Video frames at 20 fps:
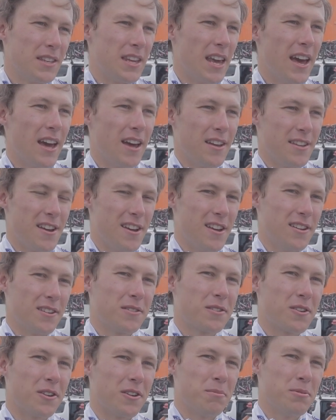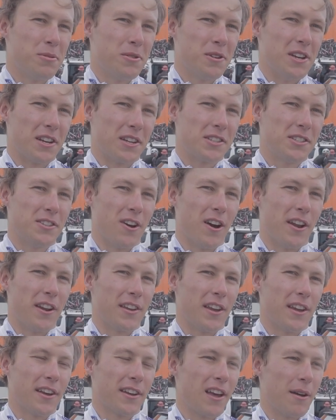Yeah, yeah, got a pretty
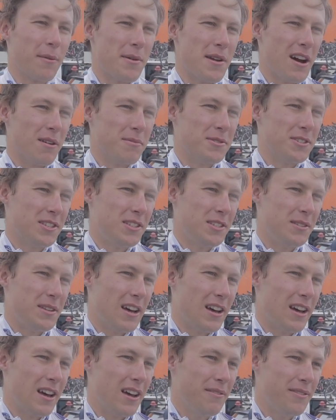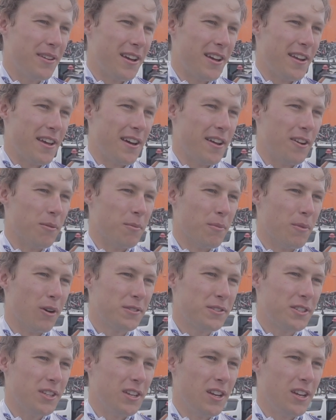exciting year coming up. Just uh, found out I'm
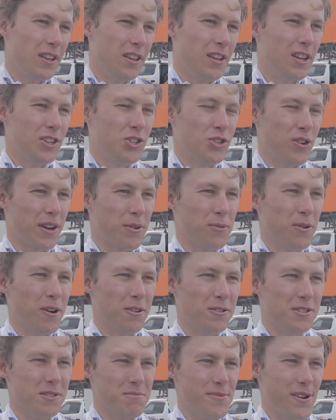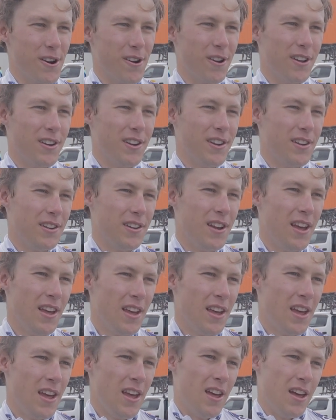off to the track worlds in Berlin and
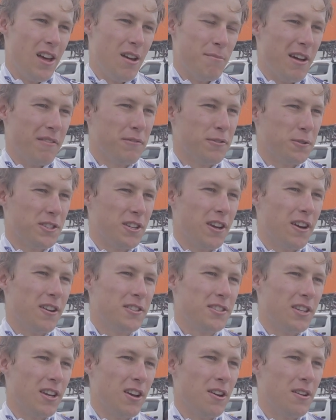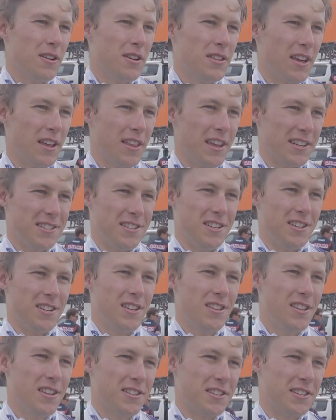a month or so. So yeah, that's
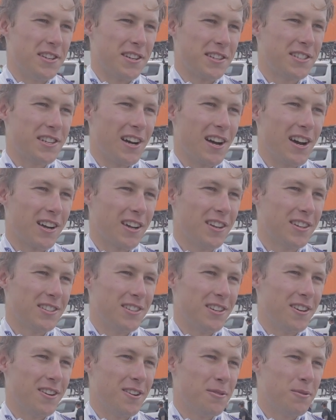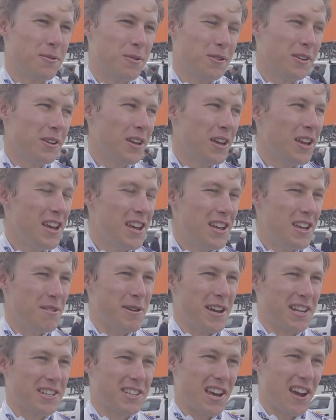the that's the next target. So we'll
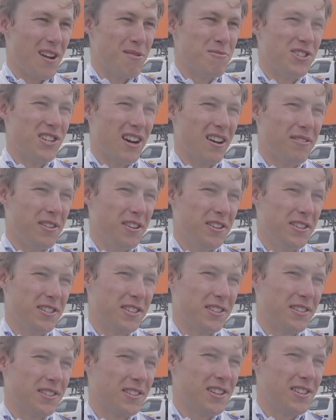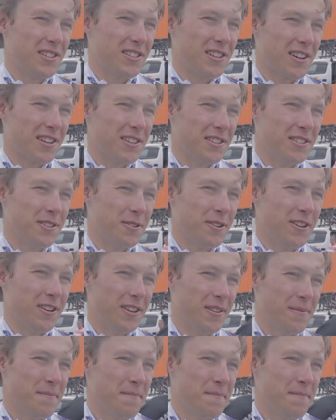head back to Cambridge after this and get stuck into it.